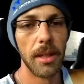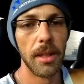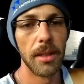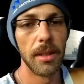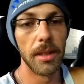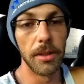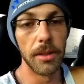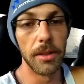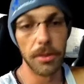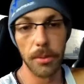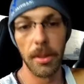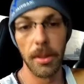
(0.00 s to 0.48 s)

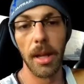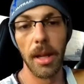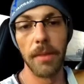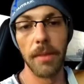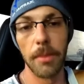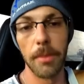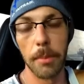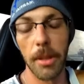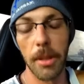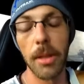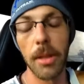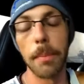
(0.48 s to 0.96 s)
That you love
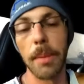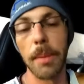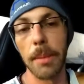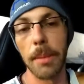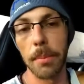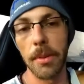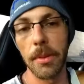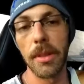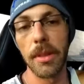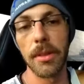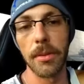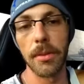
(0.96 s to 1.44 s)
them, other
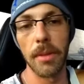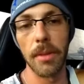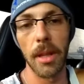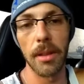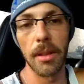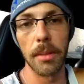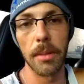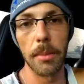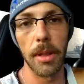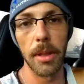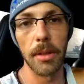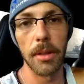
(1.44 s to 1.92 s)
people that you love
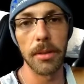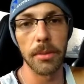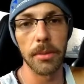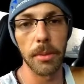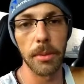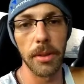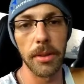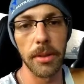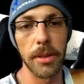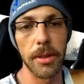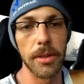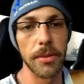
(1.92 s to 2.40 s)
the most,
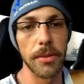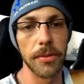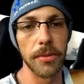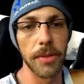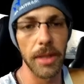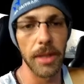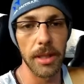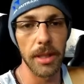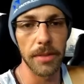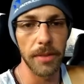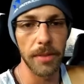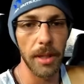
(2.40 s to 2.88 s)
whether it's your
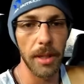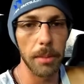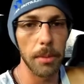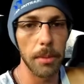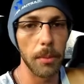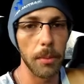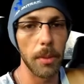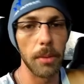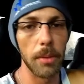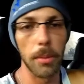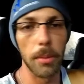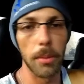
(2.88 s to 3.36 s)
friends, family,
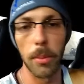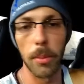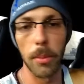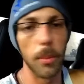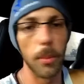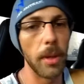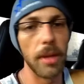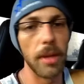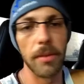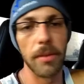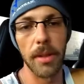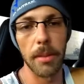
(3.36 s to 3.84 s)

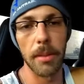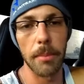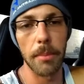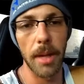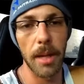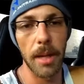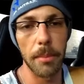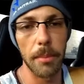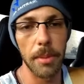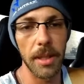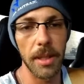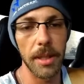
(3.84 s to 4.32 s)
whoever it
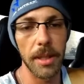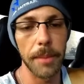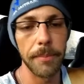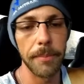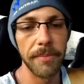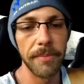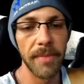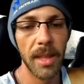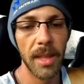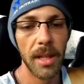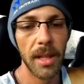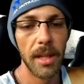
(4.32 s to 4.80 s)
might be?
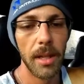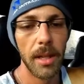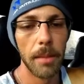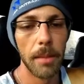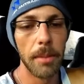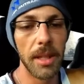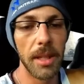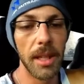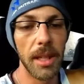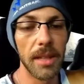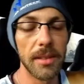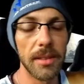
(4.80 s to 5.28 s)
I
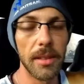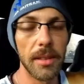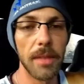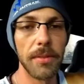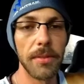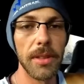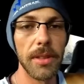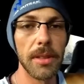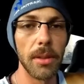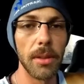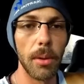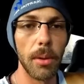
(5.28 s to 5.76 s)
mean, that stuff
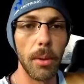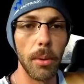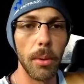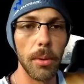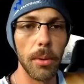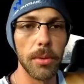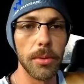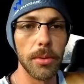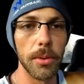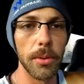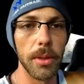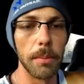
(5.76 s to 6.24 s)
is
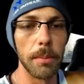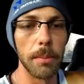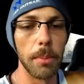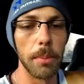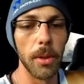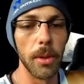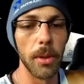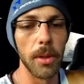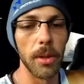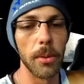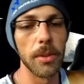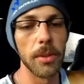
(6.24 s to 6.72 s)
ultra
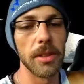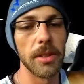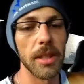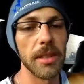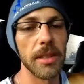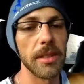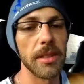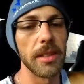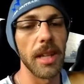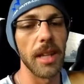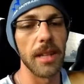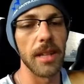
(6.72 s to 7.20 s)
important. Of course, I
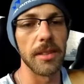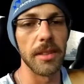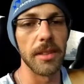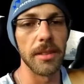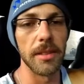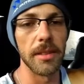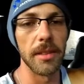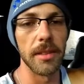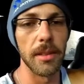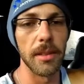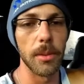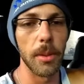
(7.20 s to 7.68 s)
just asked
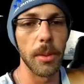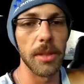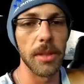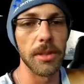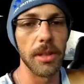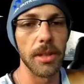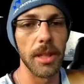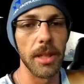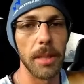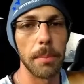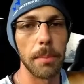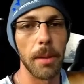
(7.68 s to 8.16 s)
Justin a
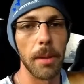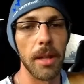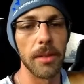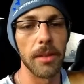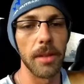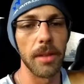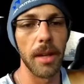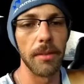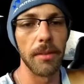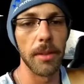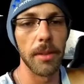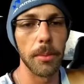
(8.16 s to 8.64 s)
question, and he's probably
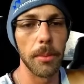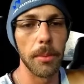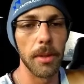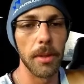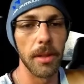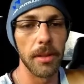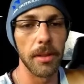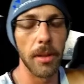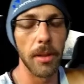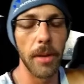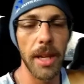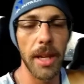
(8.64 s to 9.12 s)
driving to
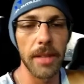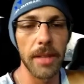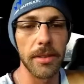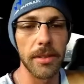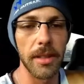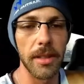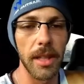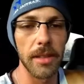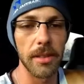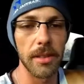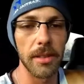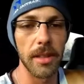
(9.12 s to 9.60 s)
work. Don't answer
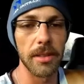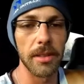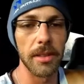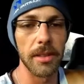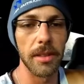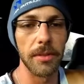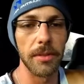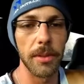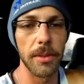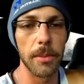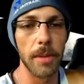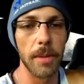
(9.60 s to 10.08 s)
that, Justin,
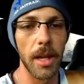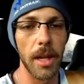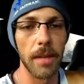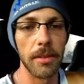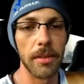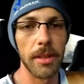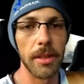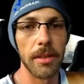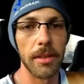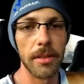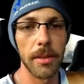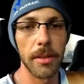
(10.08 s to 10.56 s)
if you're
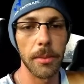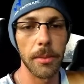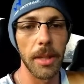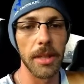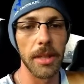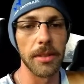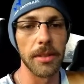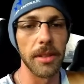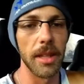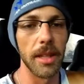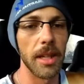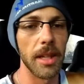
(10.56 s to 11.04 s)
driving. Don't
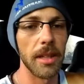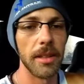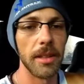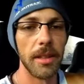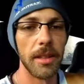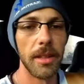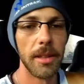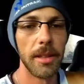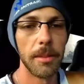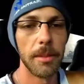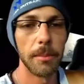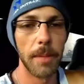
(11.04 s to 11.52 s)
answer that.
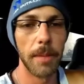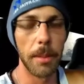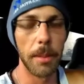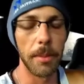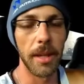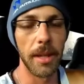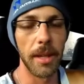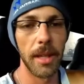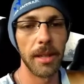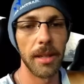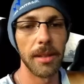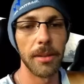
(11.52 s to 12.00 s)
My
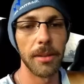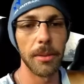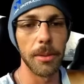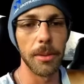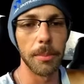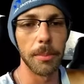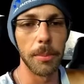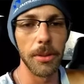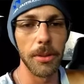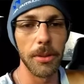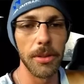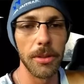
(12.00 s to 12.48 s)
bad. I don't
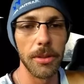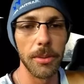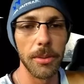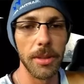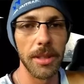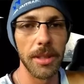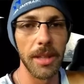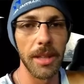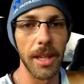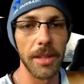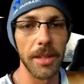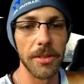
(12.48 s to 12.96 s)
want to put you
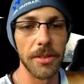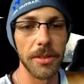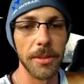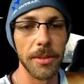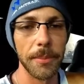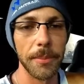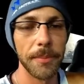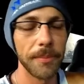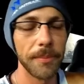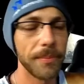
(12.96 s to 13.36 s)
in danger.